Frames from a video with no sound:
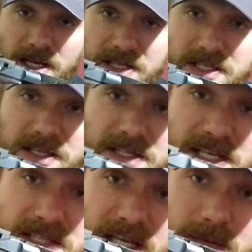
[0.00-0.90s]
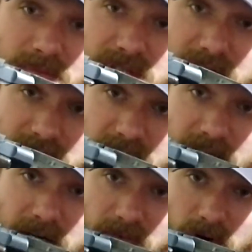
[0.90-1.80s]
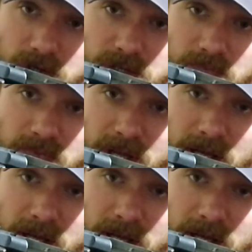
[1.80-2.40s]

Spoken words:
Like I said, this has the M16 conversion,